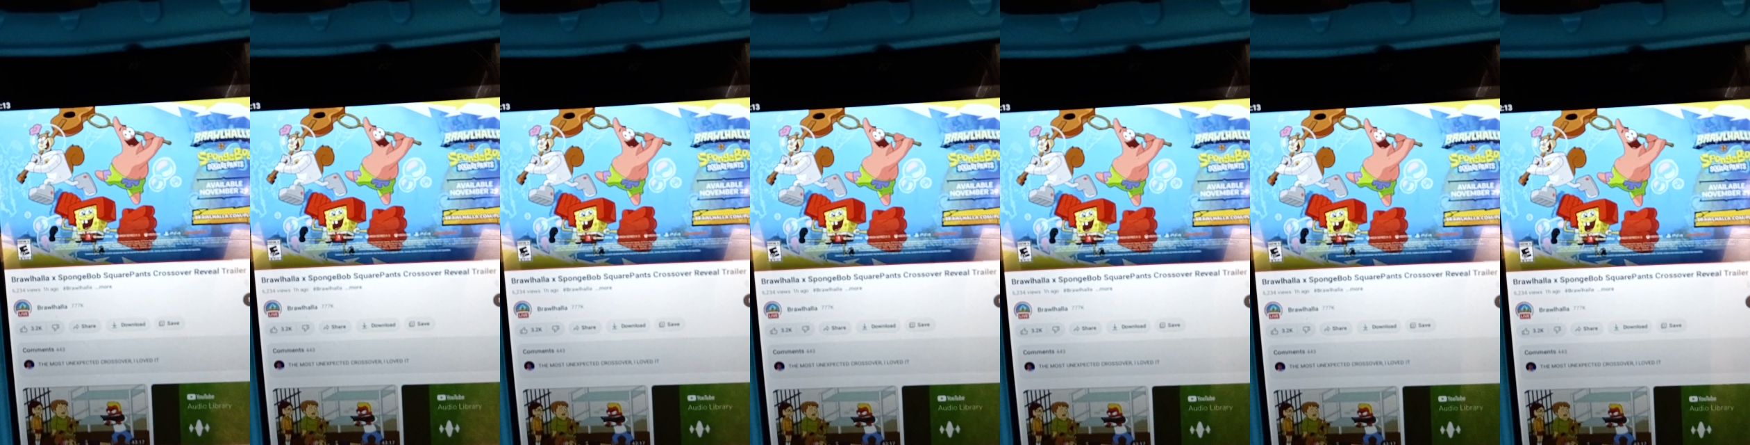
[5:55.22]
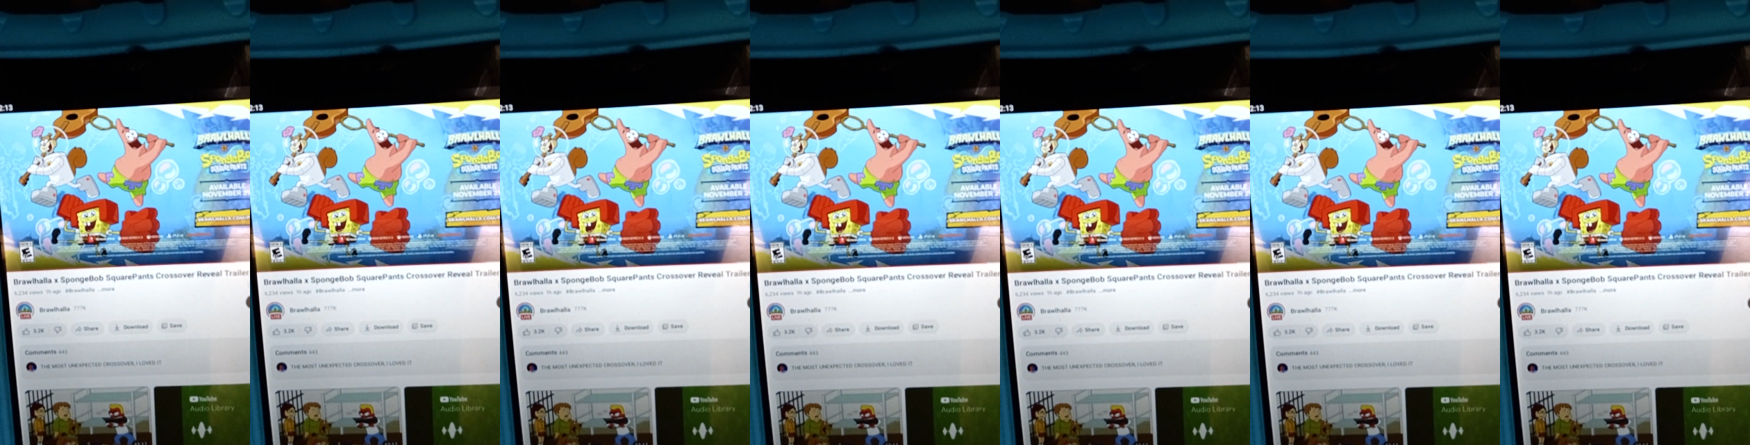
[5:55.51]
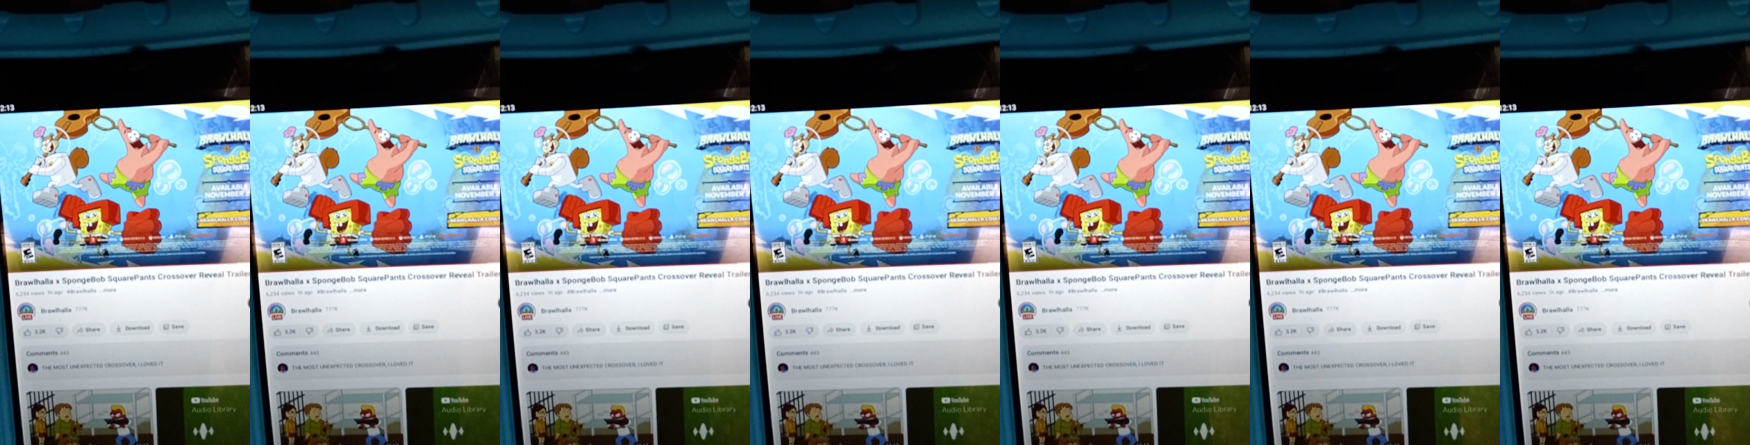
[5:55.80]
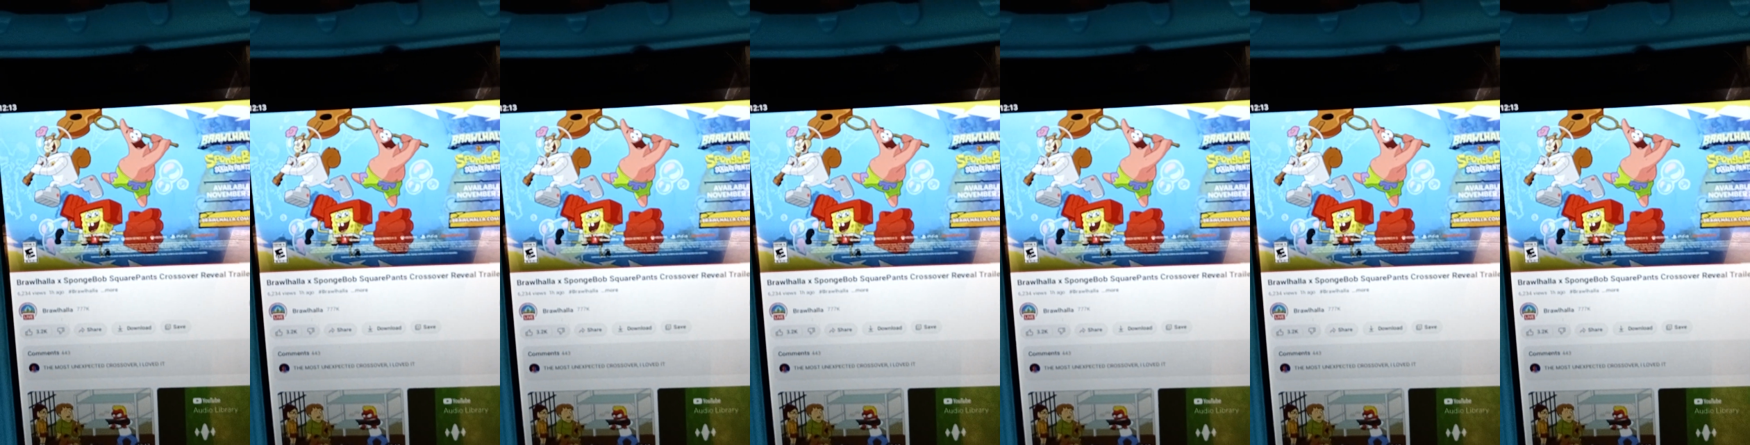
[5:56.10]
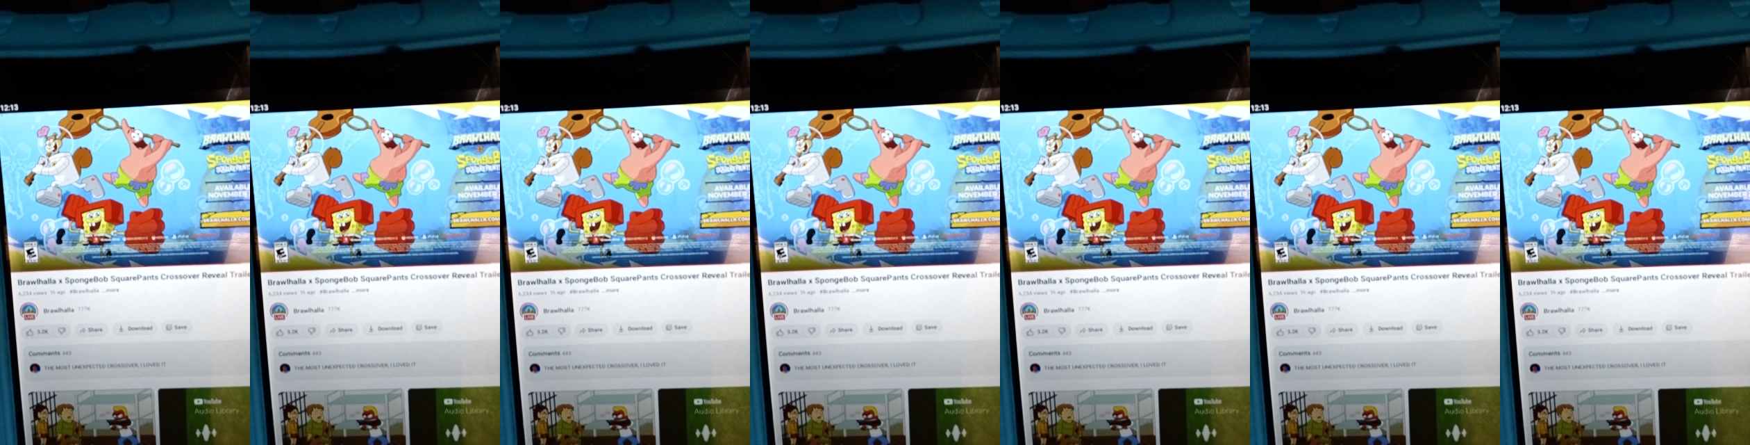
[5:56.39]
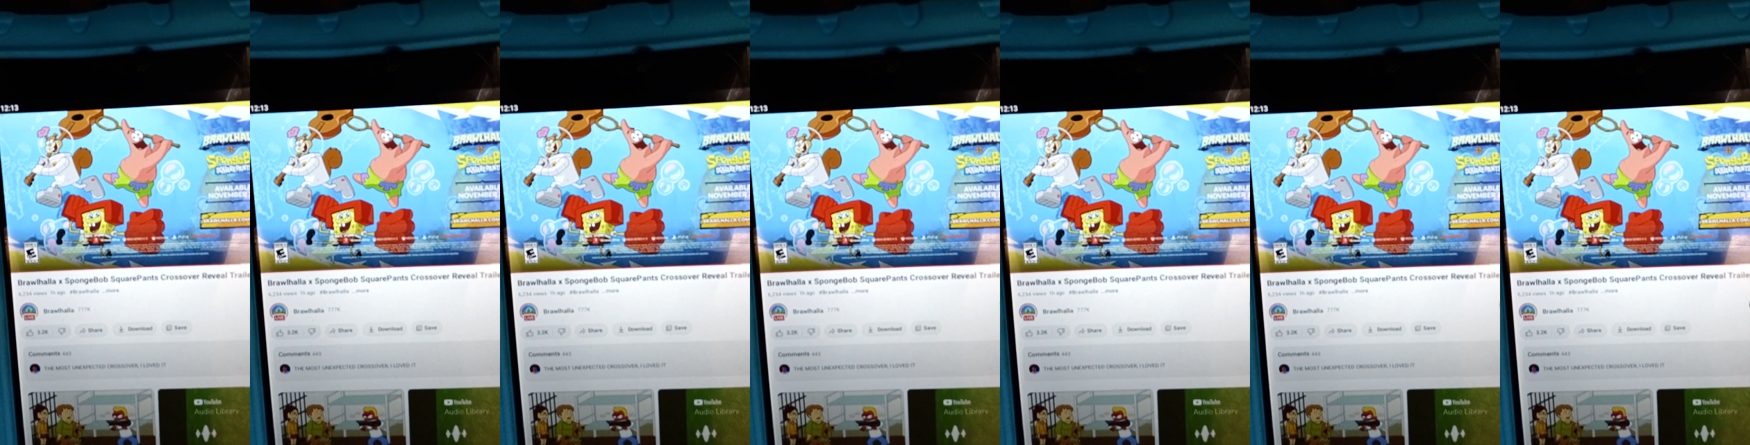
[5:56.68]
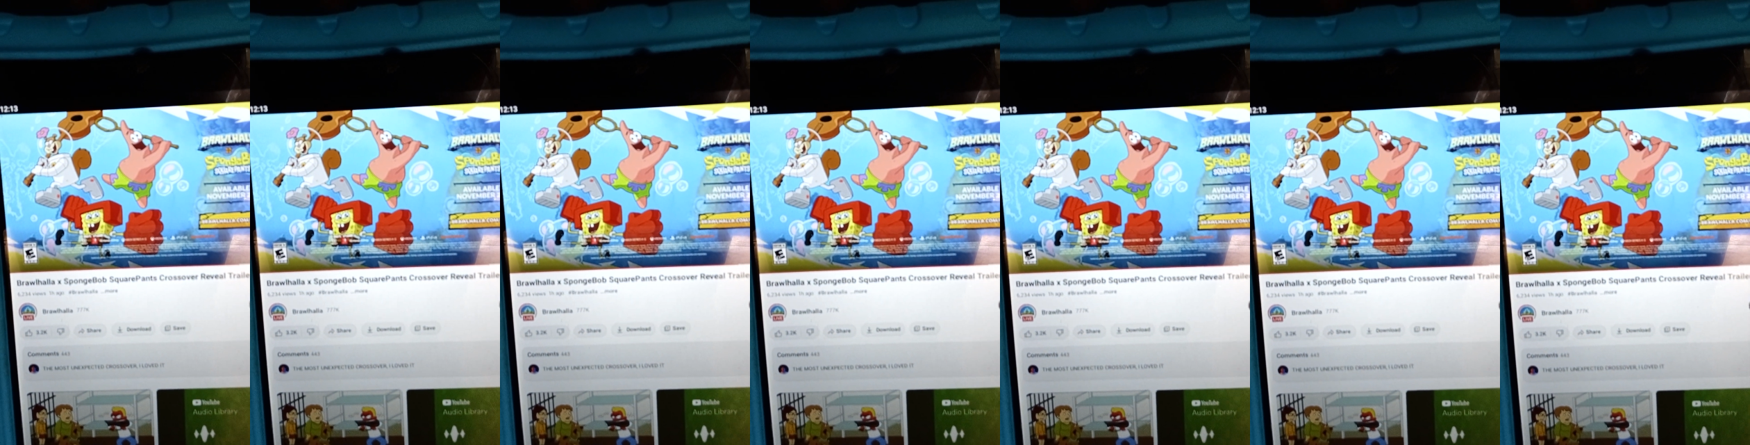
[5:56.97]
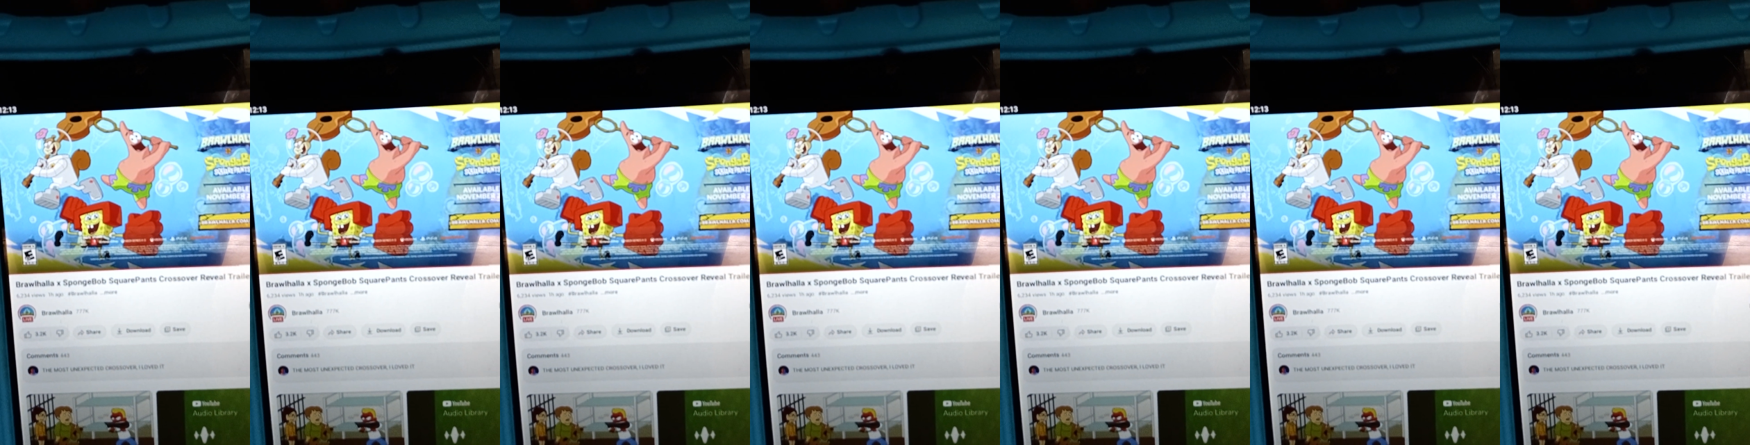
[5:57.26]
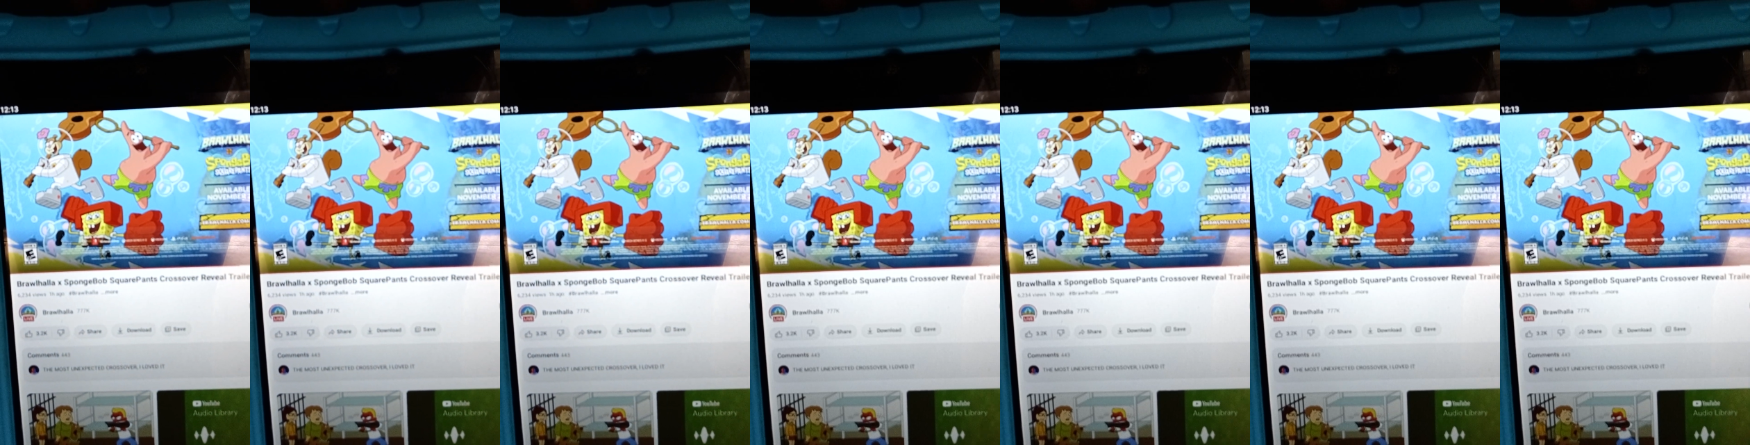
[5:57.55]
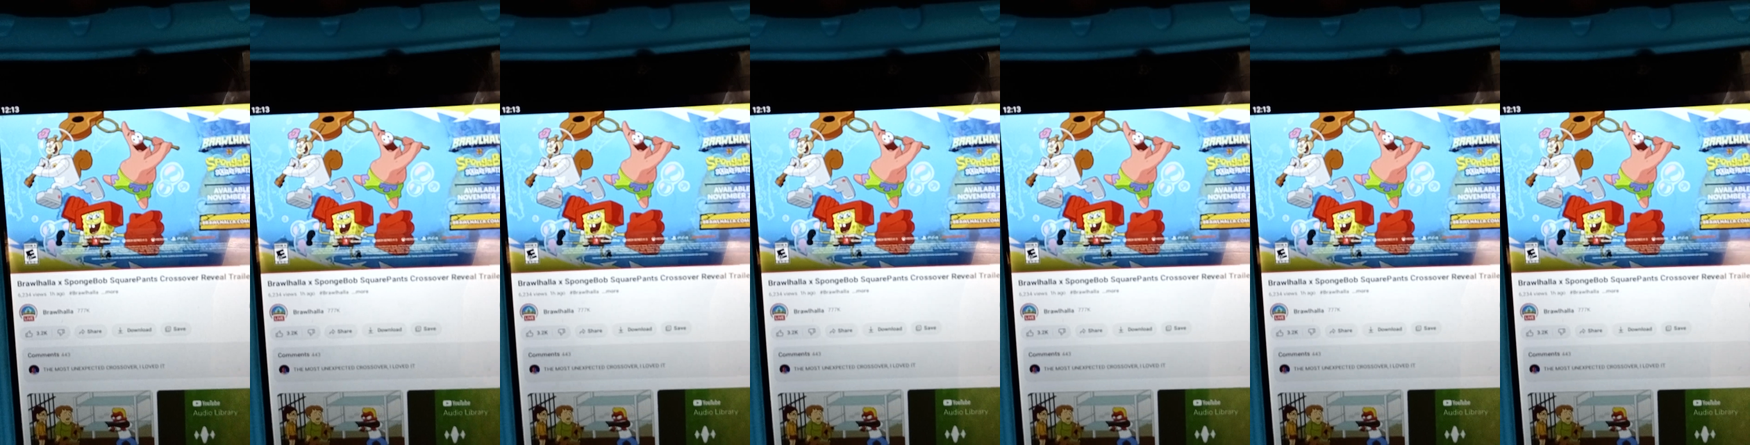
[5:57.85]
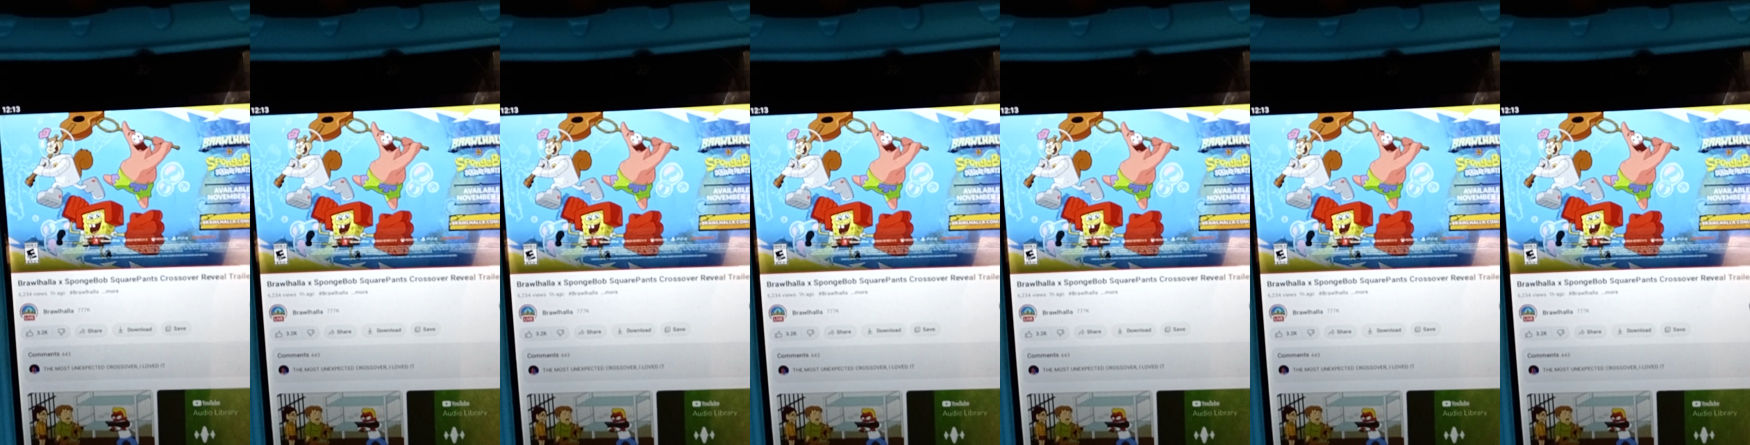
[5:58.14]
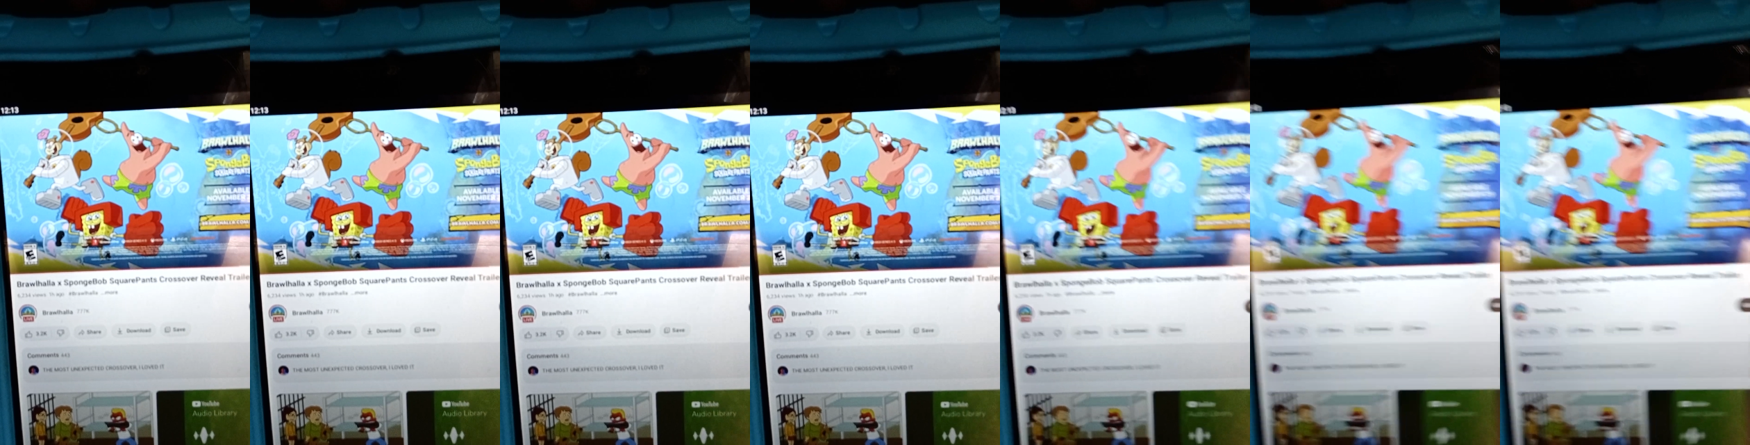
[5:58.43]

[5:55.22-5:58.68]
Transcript: [unreadable: no face in view]